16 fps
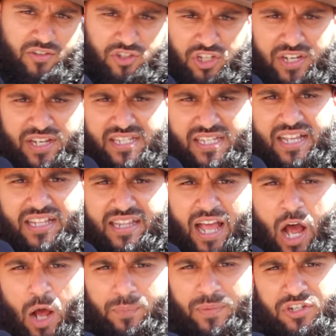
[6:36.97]
she needs to get the
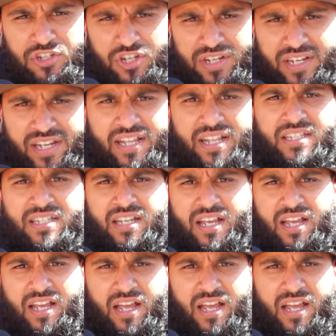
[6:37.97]
help that she needs.